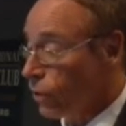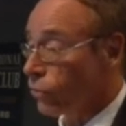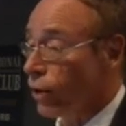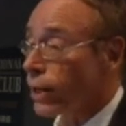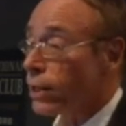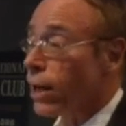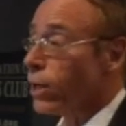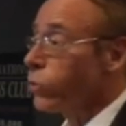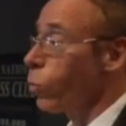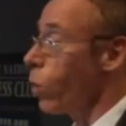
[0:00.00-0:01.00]

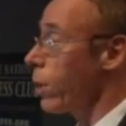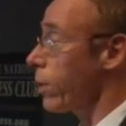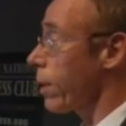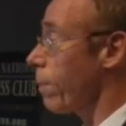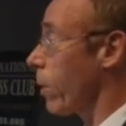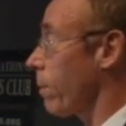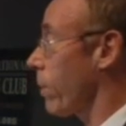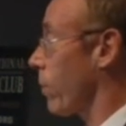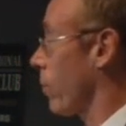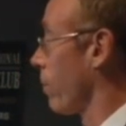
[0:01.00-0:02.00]
recognized one of the
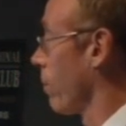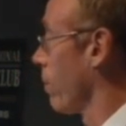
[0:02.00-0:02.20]
compartments.